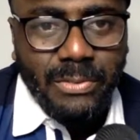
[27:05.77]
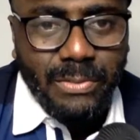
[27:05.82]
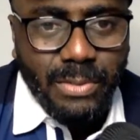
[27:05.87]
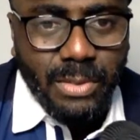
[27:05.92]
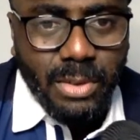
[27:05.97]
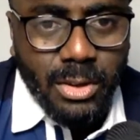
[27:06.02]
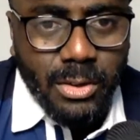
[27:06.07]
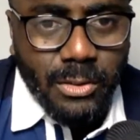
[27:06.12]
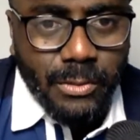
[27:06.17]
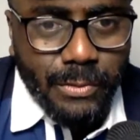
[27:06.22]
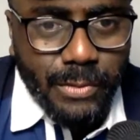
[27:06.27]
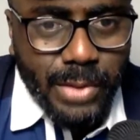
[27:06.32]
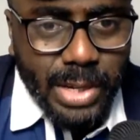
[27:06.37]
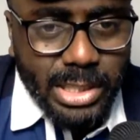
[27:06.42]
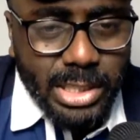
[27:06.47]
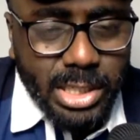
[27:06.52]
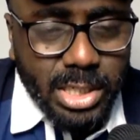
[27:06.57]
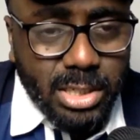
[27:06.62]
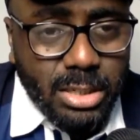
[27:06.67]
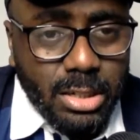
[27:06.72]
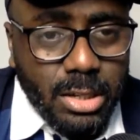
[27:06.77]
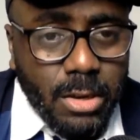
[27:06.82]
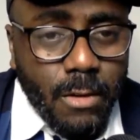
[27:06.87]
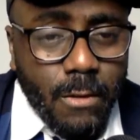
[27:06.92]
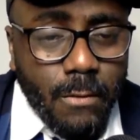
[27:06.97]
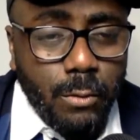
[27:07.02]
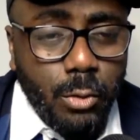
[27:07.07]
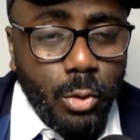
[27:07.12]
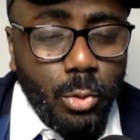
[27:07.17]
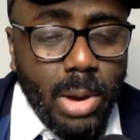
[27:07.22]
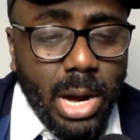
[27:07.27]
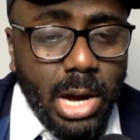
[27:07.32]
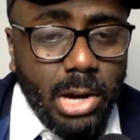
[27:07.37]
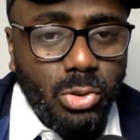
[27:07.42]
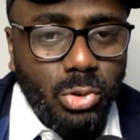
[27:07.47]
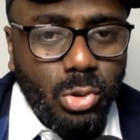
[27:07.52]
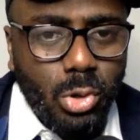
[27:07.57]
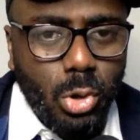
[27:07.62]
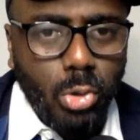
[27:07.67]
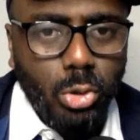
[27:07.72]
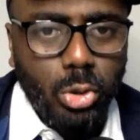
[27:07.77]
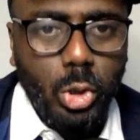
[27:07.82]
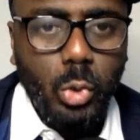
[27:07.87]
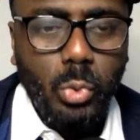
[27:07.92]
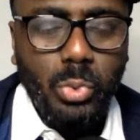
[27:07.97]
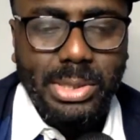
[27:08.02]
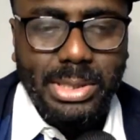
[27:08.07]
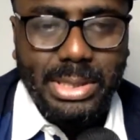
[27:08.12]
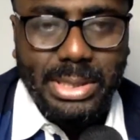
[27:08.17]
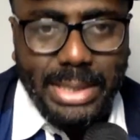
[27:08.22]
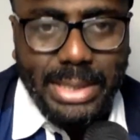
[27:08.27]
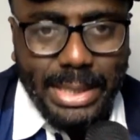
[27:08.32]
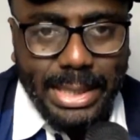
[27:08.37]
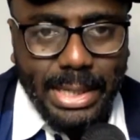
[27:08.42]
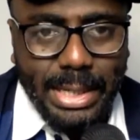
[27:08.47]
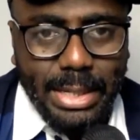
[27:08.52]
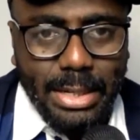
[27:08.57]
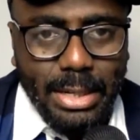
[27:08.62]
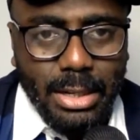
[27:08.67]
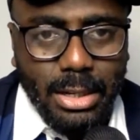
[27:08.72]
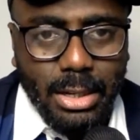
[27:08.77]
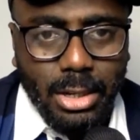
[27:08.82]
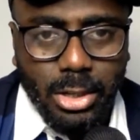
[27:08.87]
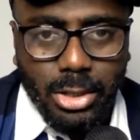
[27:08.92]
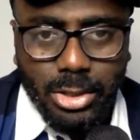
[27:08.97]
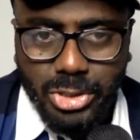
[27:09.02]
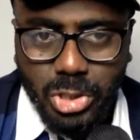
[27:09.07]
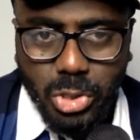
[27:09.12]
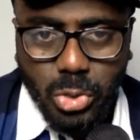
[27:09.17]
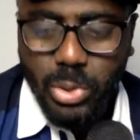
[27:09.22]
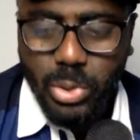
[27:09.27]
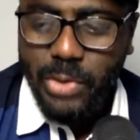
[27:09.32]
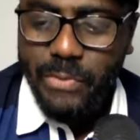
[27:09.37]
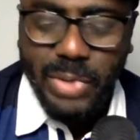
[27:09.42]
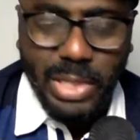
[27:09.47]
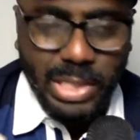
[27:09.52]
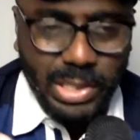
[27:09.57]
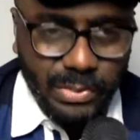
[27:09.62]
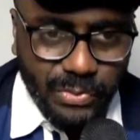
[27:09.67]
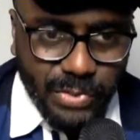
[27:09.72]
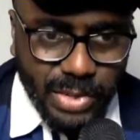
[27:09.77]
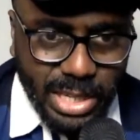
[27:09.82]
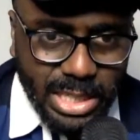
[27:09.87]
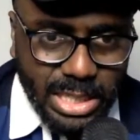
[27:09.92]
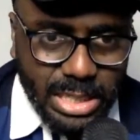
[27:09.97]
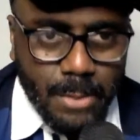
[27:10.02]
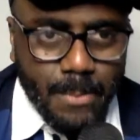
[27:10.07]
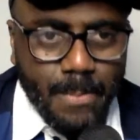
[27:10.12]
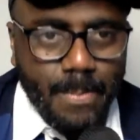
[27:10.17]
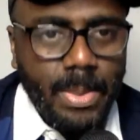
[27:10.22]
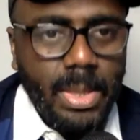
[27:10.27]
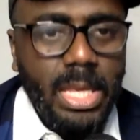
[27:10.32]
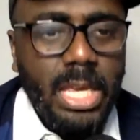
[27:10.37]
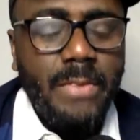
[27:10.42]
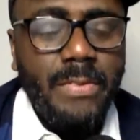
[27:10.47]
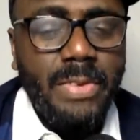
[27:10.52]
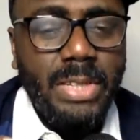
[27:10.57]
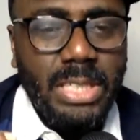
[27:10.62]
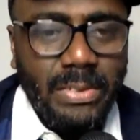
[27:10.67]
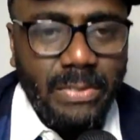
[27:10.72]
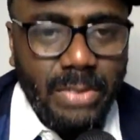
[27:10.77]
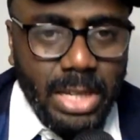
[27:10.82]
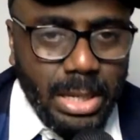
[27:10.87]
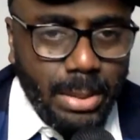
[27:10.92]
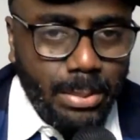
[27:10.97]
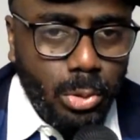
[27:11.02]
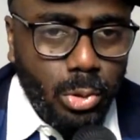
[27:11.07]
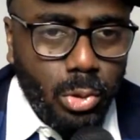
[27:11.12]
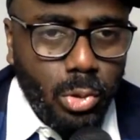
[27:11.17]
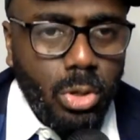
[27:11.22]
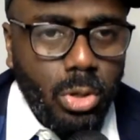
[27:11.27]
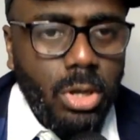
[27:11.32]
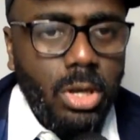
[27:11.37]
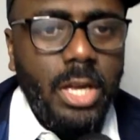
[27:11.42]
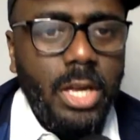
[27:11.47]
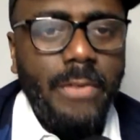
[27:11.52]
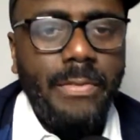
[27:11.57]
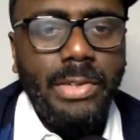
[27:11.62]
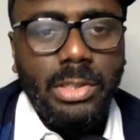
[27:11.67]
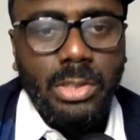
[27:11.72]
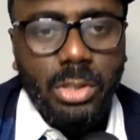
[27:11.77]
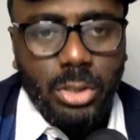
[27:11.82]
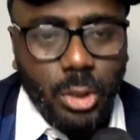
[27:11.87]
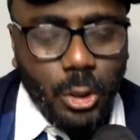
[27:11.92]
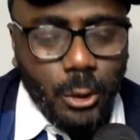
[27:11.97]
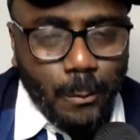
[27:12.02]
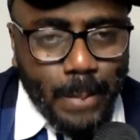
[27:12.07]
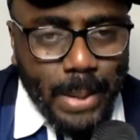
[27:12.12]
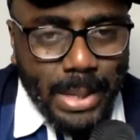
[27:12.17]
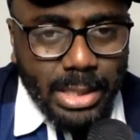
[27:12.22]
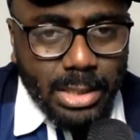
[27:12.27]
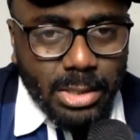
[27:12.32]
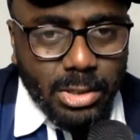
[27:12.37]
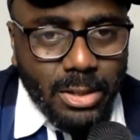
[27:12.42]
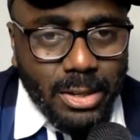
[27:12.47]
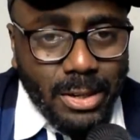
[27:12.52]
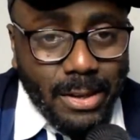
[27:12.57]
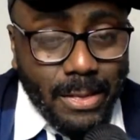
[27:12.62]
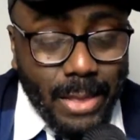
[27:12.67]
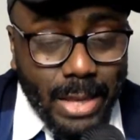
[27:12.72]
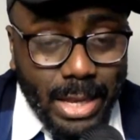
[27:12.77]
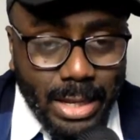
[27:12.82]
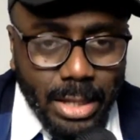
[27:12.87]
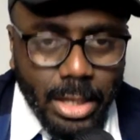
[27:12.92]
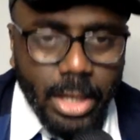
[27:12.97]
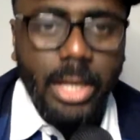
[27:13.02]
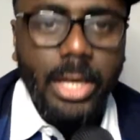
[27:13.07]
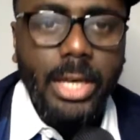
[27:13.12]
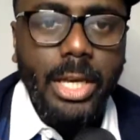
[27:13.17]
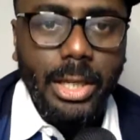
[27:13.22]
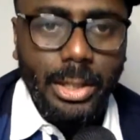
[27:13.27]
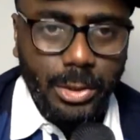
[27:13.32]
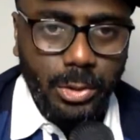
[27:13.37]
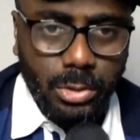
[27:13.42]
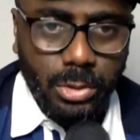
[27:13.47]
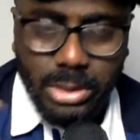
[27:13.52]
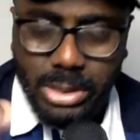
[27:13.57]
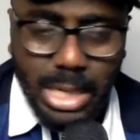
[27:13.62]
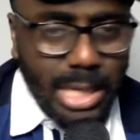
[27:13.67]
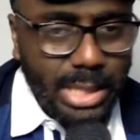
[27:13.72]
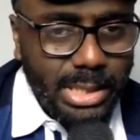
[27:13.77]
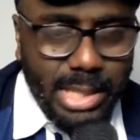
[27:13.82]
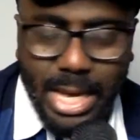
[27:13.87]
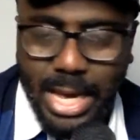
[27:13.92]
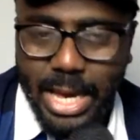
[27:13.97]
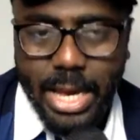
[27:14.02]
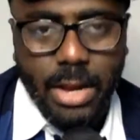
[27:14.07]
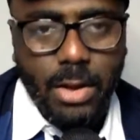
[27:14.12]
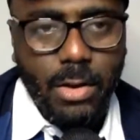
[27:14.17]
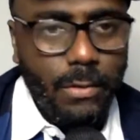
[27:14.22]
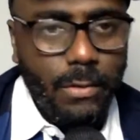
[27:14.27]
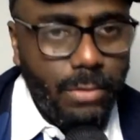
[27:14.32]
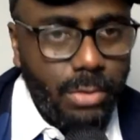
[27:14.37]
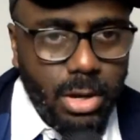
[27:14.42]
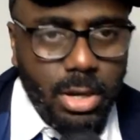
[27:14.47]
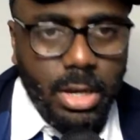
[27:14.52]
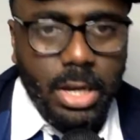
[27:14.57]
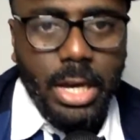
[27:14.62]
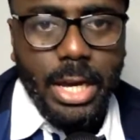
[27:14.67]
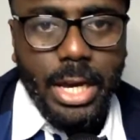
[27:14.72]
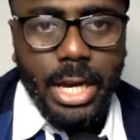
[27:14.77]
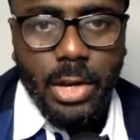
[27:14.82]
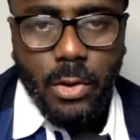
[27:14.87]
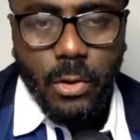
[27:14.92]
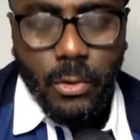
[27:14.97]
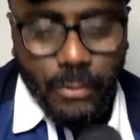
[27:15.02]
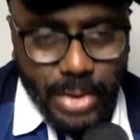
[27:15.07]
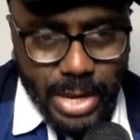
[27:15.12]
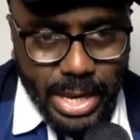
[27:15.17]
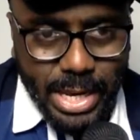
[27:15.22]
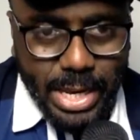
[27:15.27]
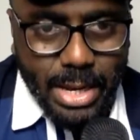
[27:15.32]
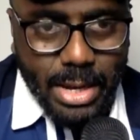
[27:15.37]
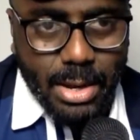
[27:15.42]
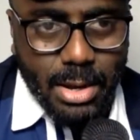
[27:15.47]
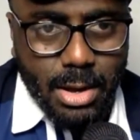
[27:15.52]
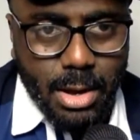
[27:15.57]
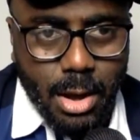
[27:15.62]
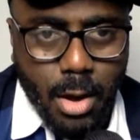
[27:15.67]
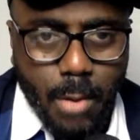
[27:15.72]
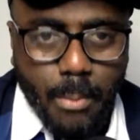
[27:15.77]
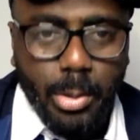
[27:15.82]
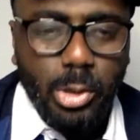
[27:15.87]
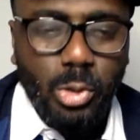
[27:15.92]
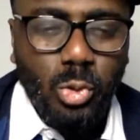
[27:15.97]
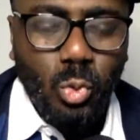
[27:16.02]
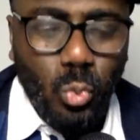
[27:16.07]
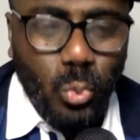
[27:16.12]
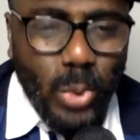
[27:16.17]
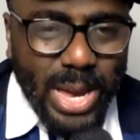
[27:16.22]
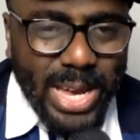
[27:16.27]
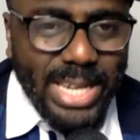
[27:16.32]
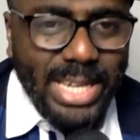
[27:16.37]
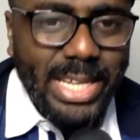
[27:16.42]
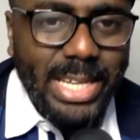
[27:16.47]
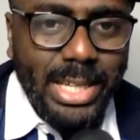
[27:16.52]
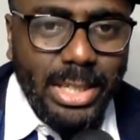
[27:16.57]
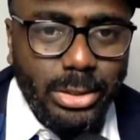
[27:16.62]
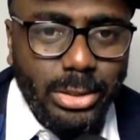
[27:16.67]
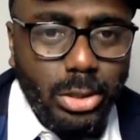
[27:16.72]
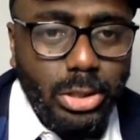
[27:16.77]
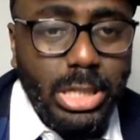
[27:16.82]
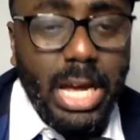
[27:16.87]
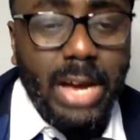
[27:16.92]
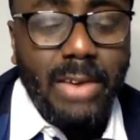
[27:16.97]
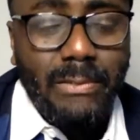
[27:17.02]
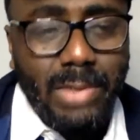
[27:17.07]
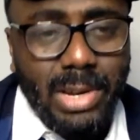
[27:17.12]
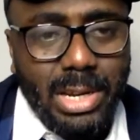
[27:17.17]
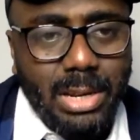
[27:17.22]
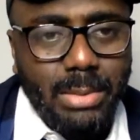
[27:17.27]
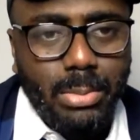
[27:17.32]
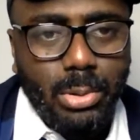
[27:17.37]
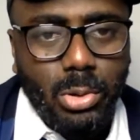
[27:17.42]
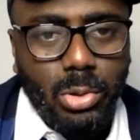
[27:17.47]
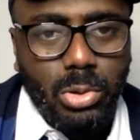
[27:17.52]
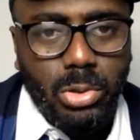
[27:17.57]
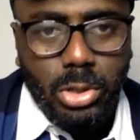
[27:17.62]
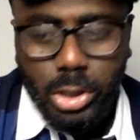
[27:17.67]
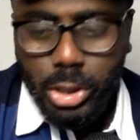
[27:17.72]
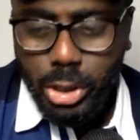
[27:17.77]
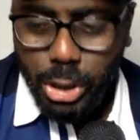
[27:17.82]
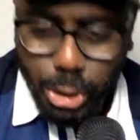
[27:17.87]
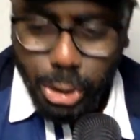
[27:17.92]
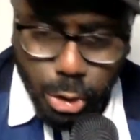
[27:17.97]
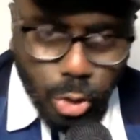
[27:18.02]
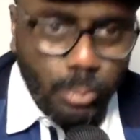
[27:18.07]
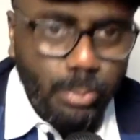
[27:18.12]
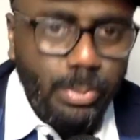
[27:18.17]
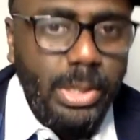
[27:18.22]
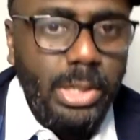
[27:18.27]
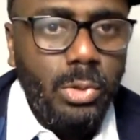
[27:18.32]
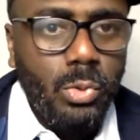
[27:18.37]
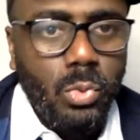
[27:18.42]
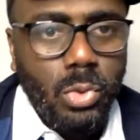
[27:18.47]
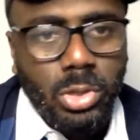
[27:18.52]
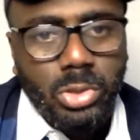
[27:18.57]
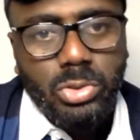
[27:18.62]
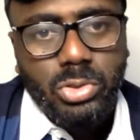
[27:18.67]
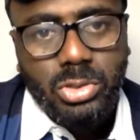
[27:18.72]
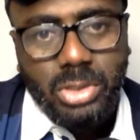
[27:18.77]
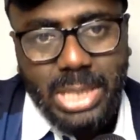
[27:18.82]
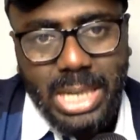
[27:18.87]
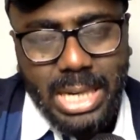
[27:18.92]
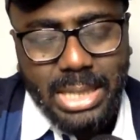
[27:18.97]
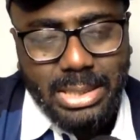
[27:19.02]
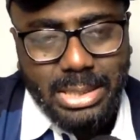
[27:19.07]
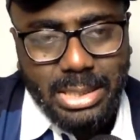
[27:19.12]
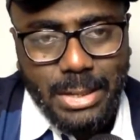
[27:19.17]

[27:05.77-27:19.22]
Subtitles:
inverted fullback role to a T. So if he's fit, if he's available, if he's not suspended or anything, he should start ahead of, Vega. But when he's not available, he should be the one to start.